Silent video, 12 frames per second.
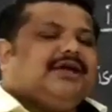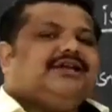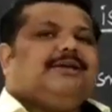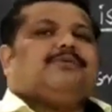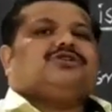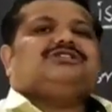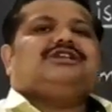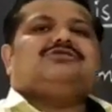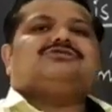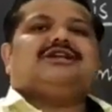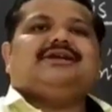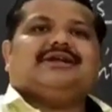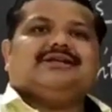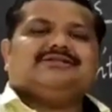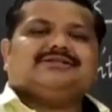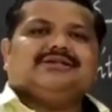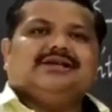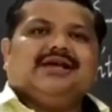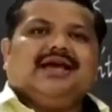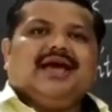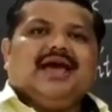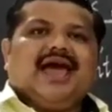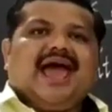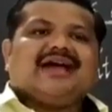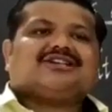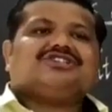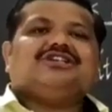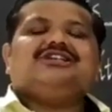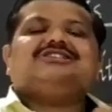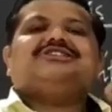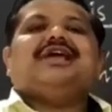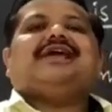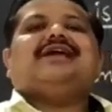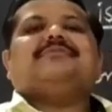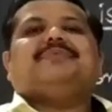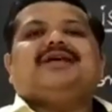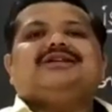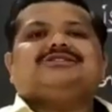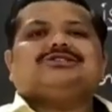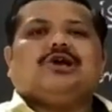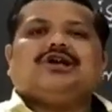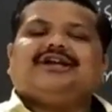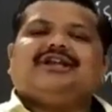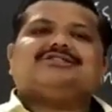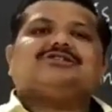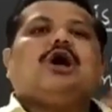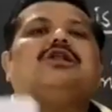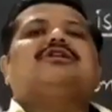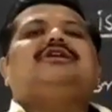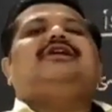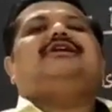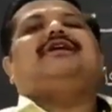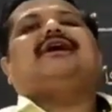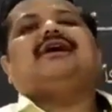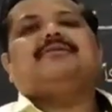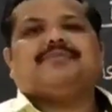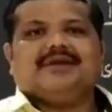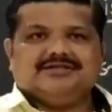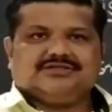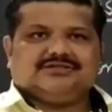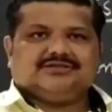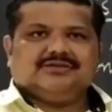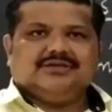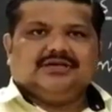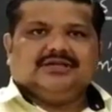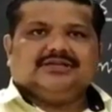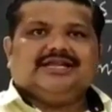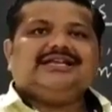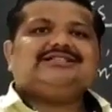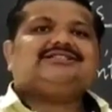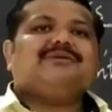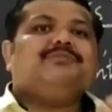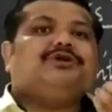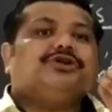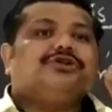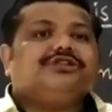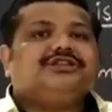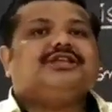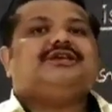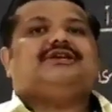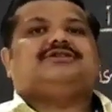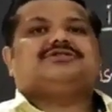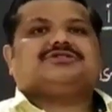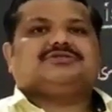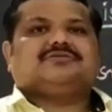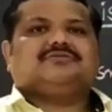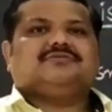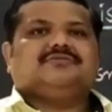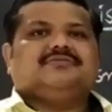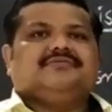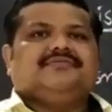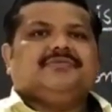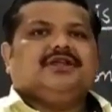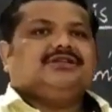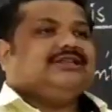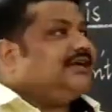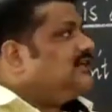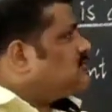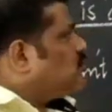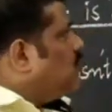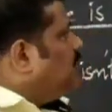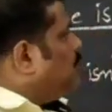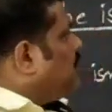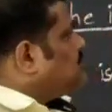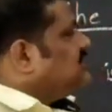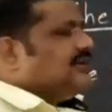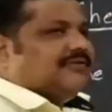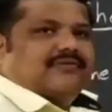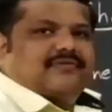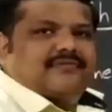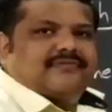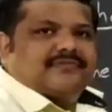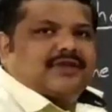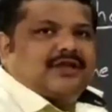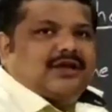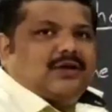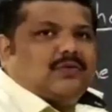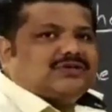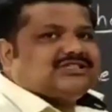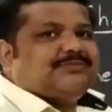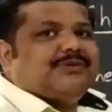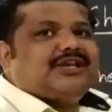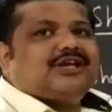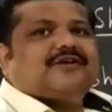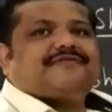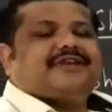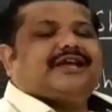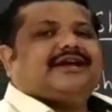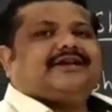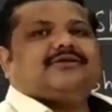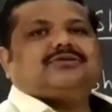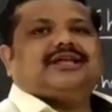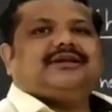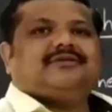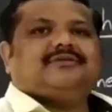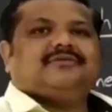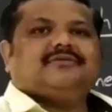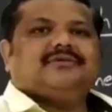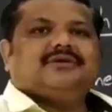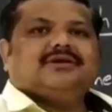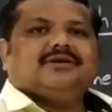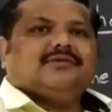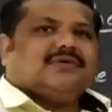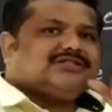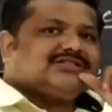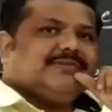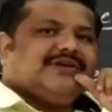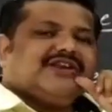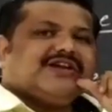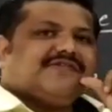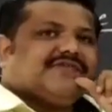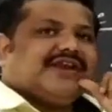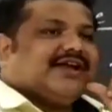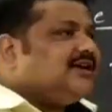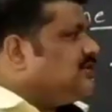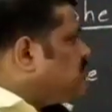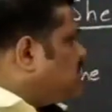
in a positive sentence, action is taking place or it has already taken place. There is some truth in it. That is called positive. What's the meaning of negative then? What's the meaning of negative